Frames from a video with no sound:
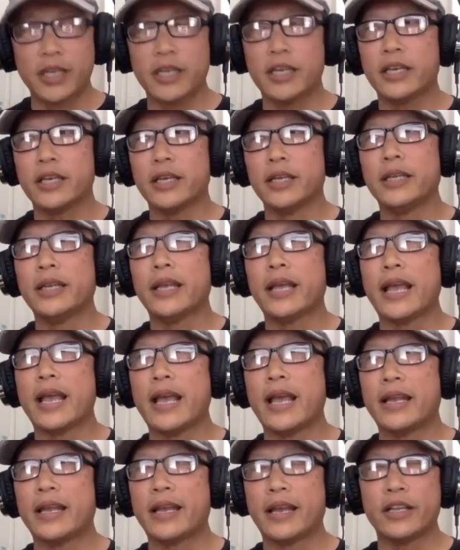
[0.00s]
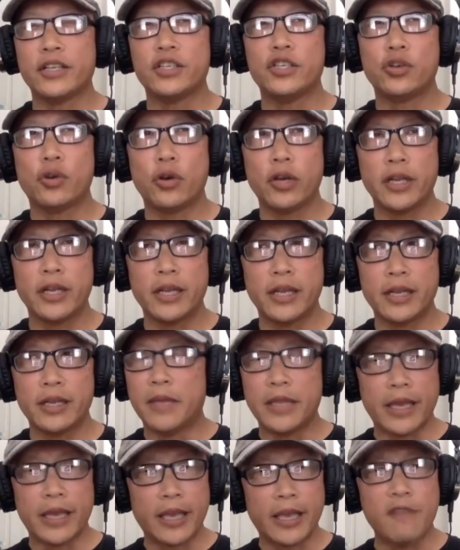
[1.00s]
good and I enjoyed it.
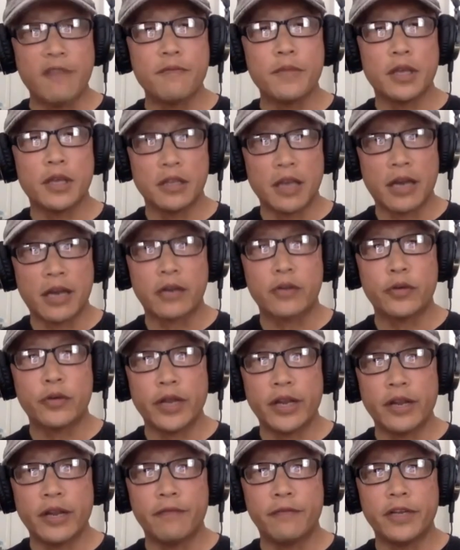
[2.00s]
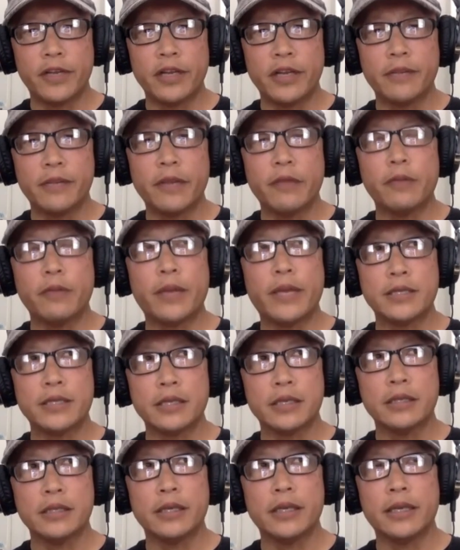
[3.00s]
And they gave me a lot of creative freedom. They would
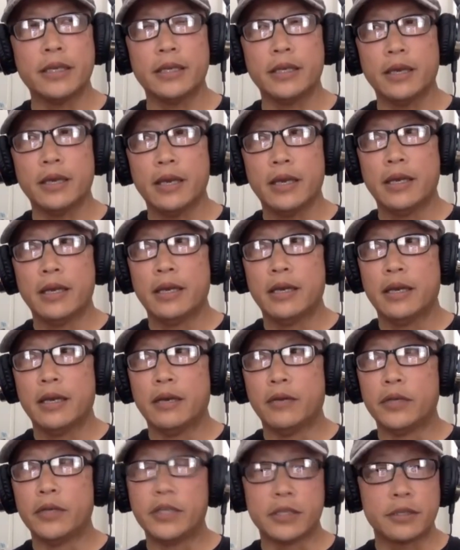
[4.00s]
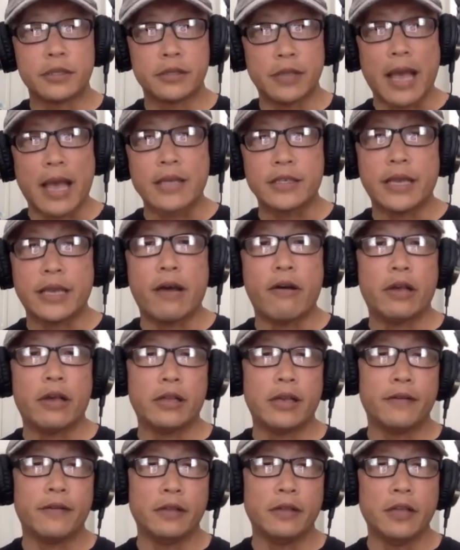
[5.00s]
basically which is actually how I
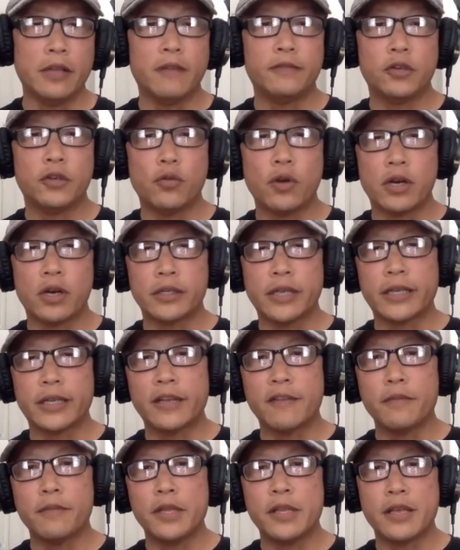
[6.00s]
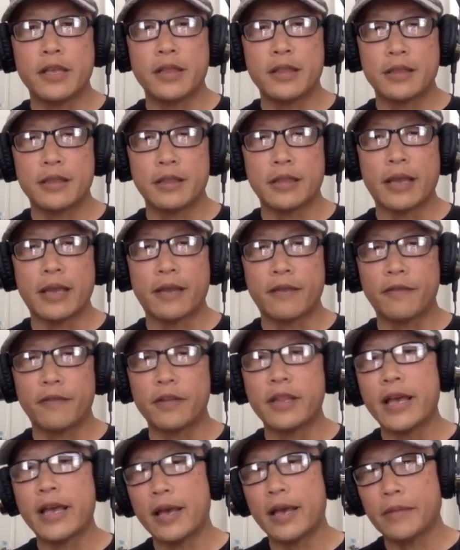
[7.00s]
lo- love to work. They give me the like for
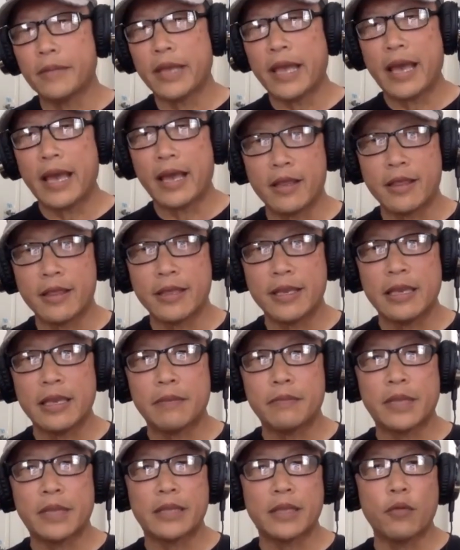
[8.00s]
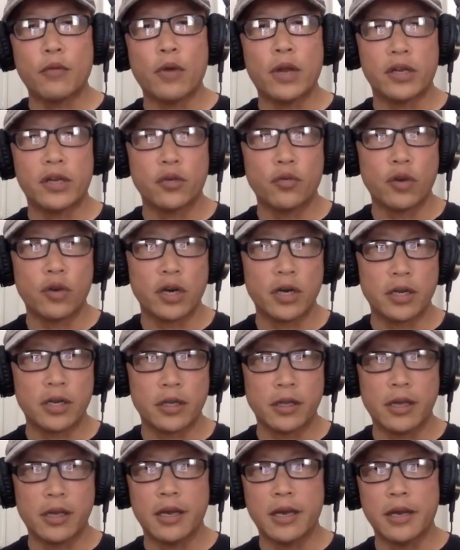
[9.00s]
them, they a theme that they wanted to work
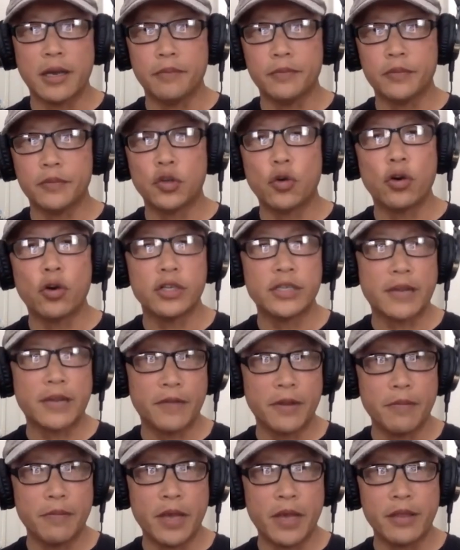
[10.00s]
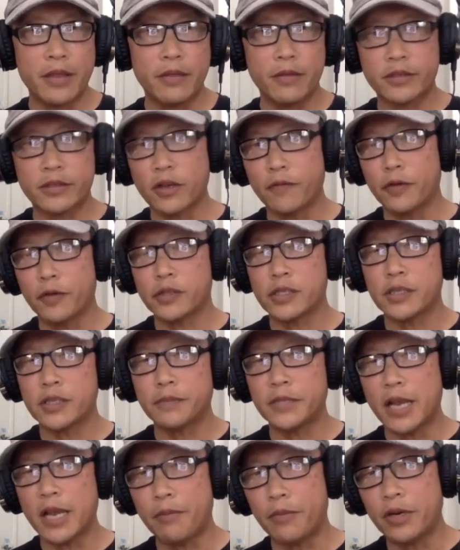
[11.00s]
um, towards every month. So if it was
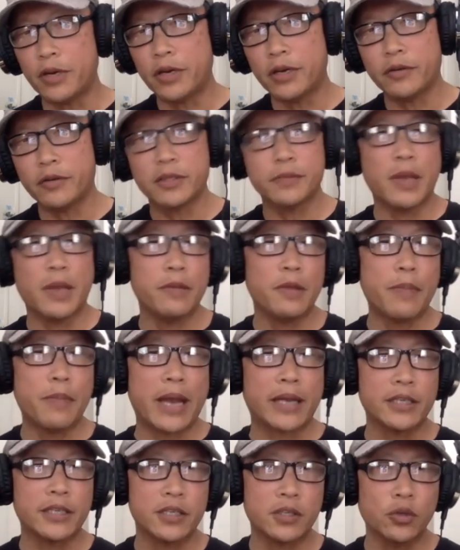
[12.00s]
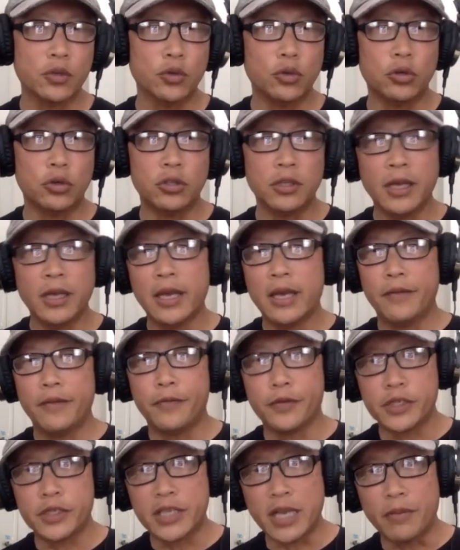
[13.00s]
September, it was maybe back to school. If
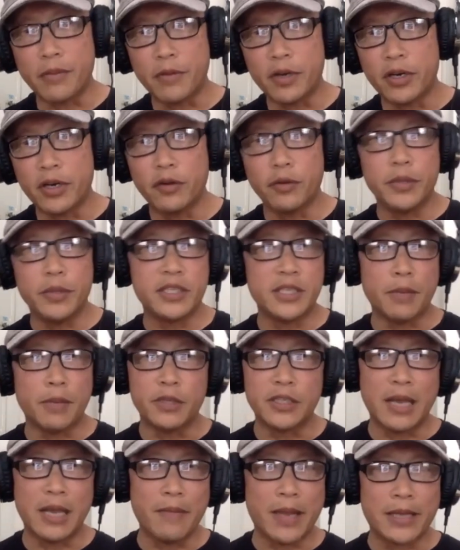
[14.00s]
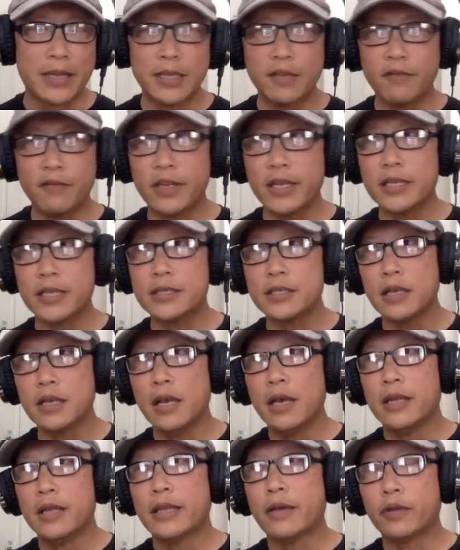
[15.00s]
it was yeah. summer, it would be summertime activities.
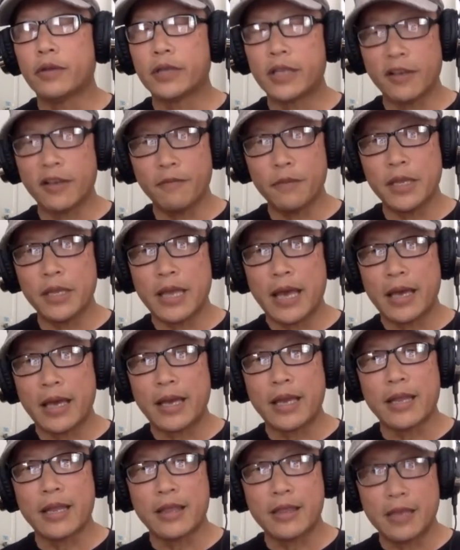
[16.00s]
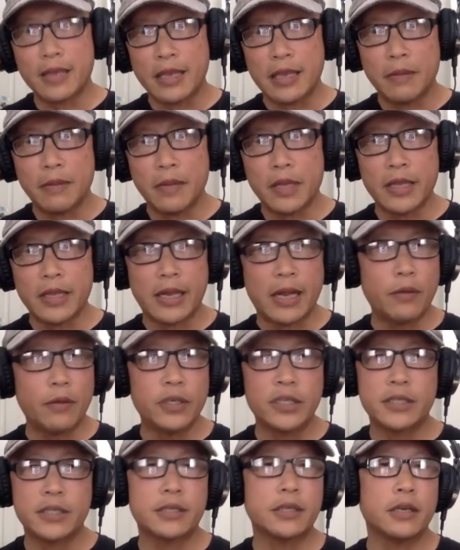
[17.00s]
Yeah. They would give me that kind of theme, and then I
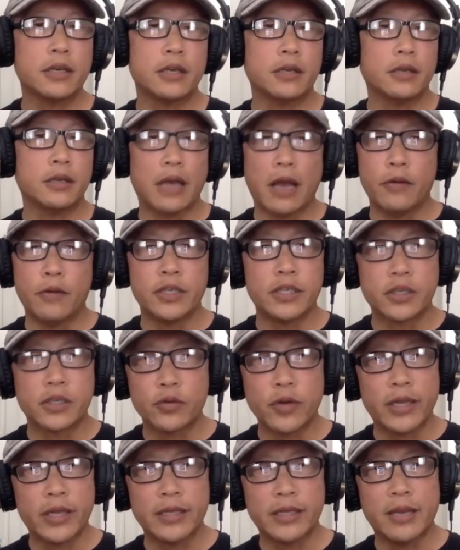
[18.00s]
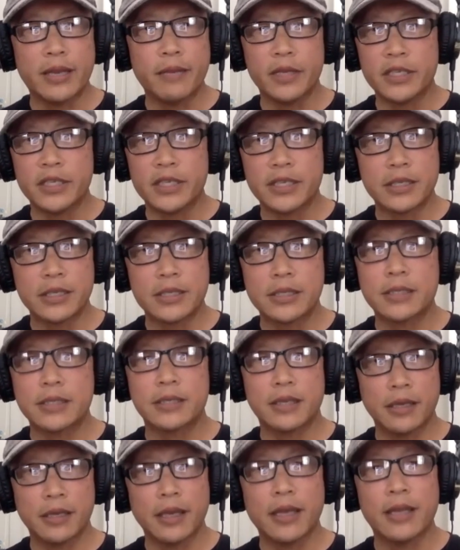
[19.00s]
would just I would just create the
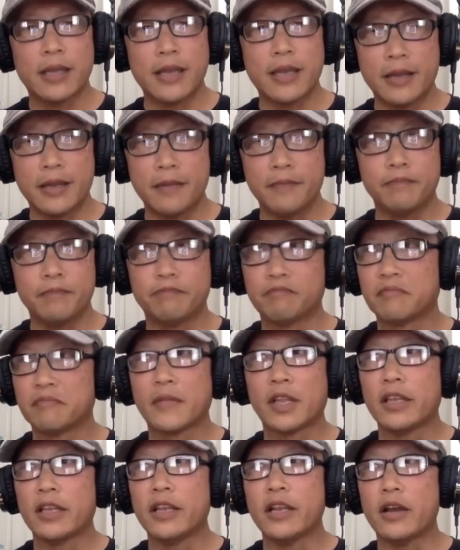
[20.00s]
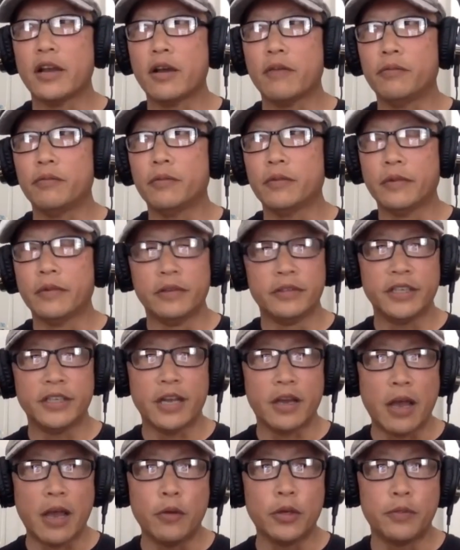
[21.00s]
images, and then oh. you know you
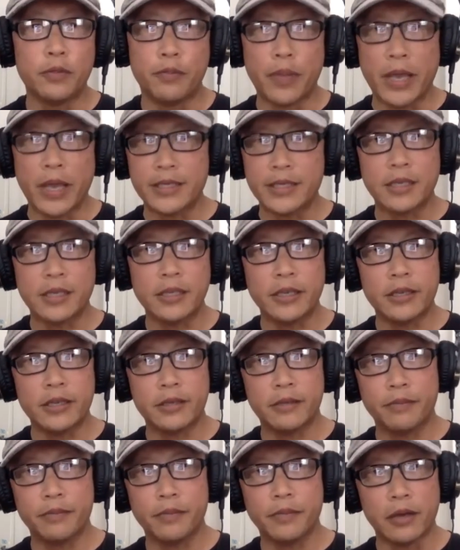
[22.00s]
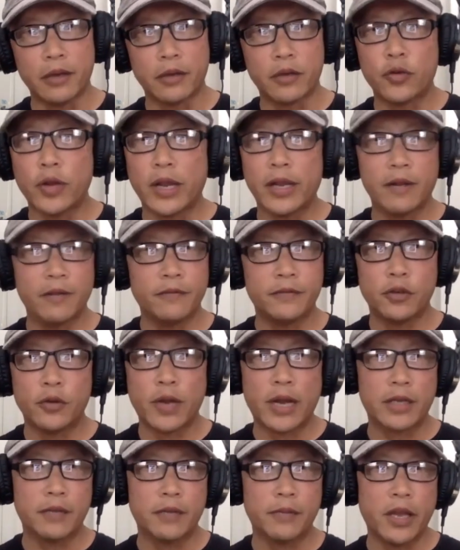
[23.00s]
know I would basically creative
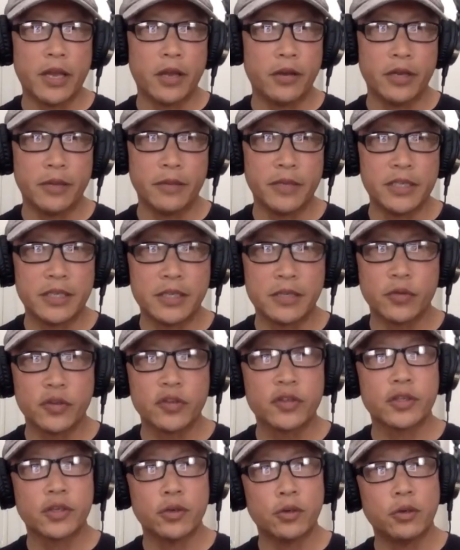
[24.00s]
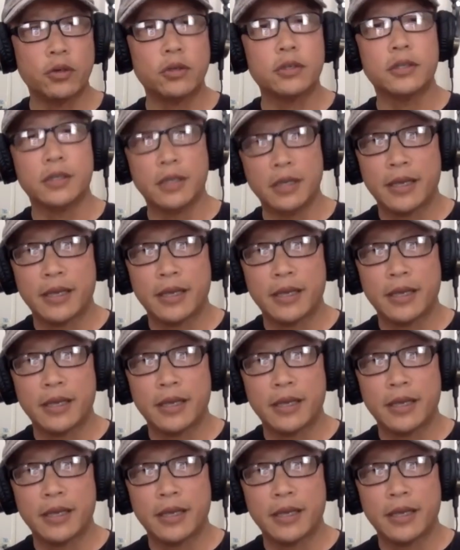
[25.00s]
direct my own images, which is cool.